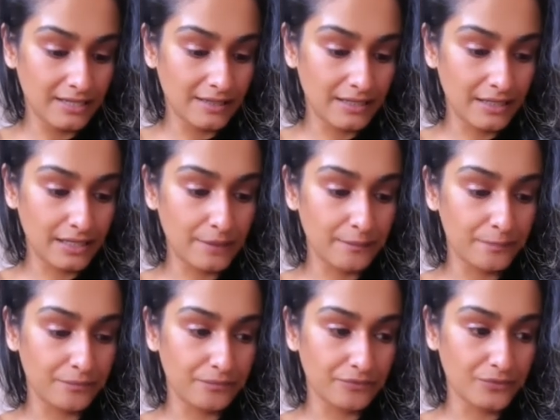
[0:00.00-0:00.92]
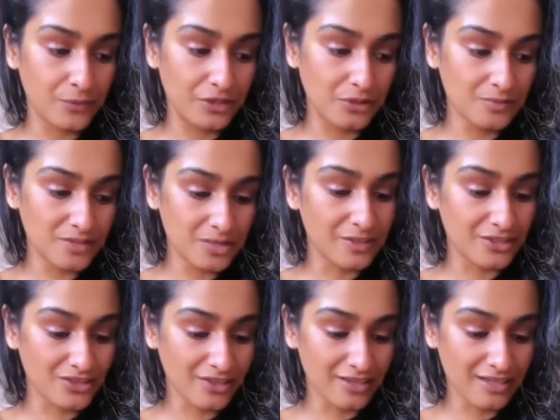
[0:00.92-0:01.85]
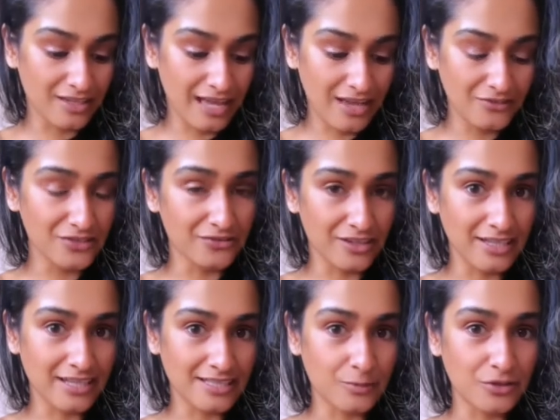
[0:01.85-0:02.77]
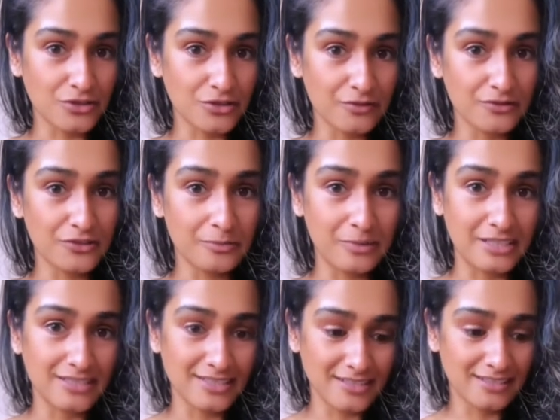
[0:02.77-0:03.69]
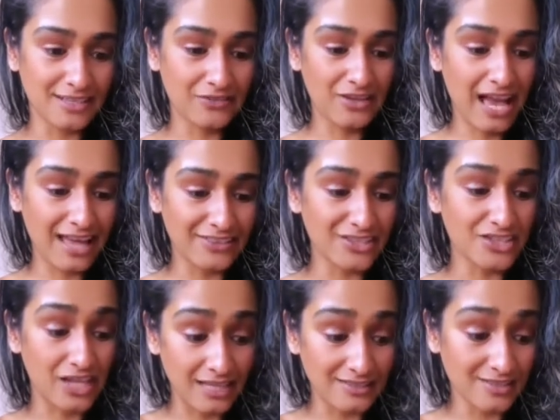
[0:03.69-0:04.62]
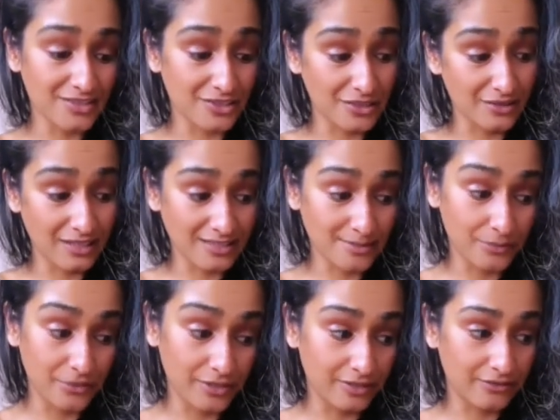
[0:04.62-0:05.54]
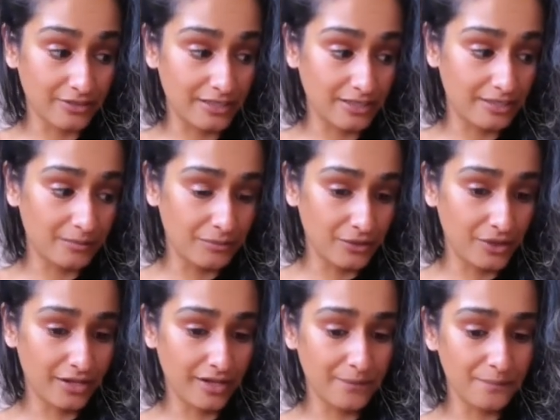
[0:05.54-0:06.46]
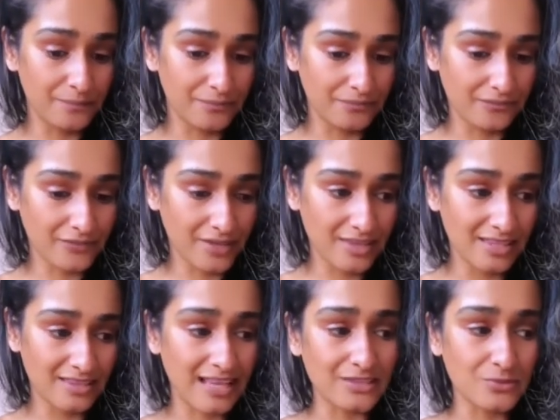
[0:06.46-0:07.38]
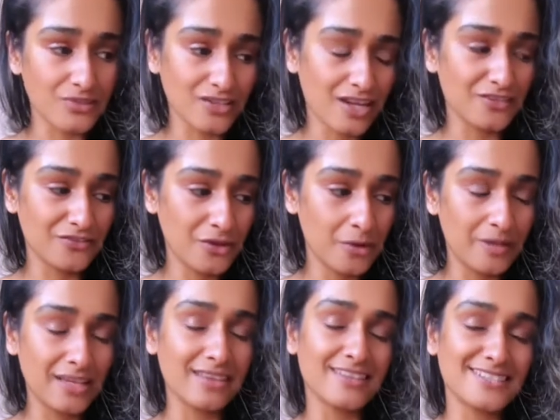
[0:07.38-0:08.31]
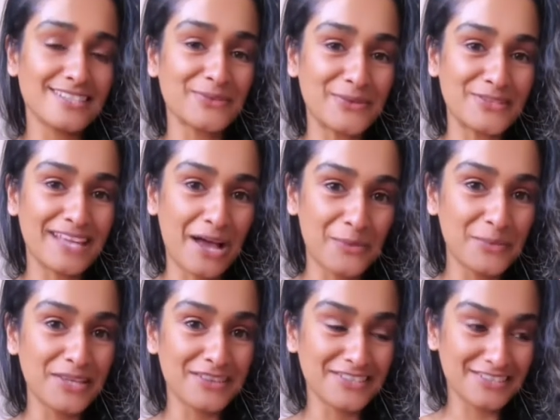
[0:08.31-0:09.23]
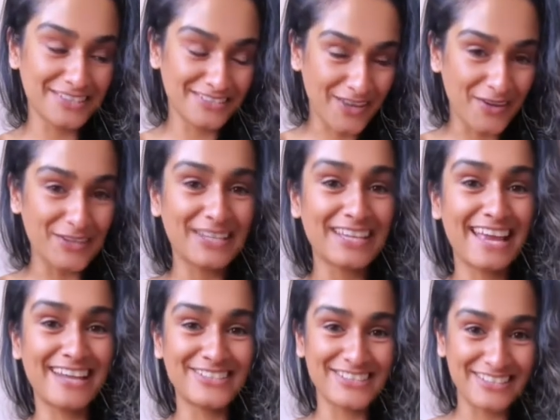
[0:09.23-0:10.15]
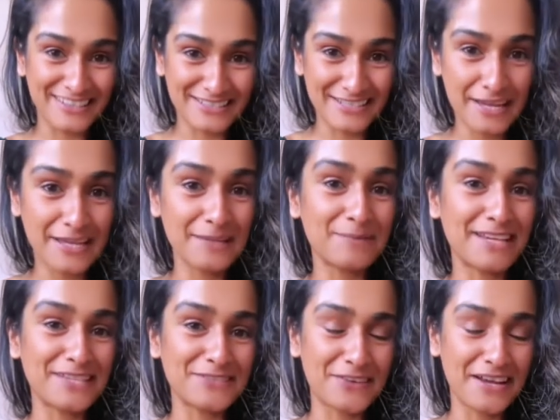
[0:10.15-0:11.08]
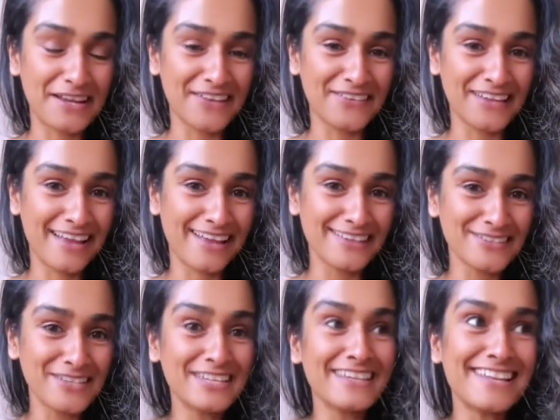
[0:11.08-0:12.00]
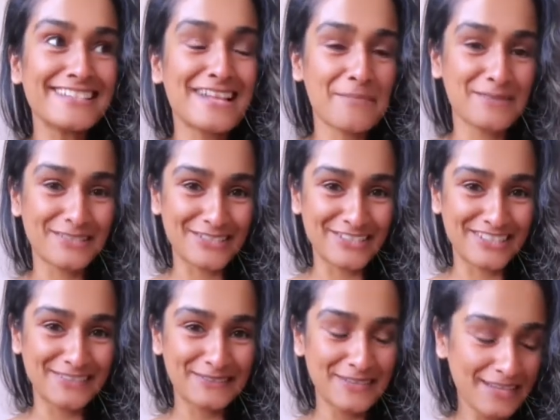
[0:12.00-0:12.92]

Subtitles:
When it comes to each other, have you really expressed your vulnerabilities? Have you had the chance to? That's the point, really. But I think that's what's kind of coming, and this is what's helping this cyclic energy that's taking place right now, okay? So you can get to that position.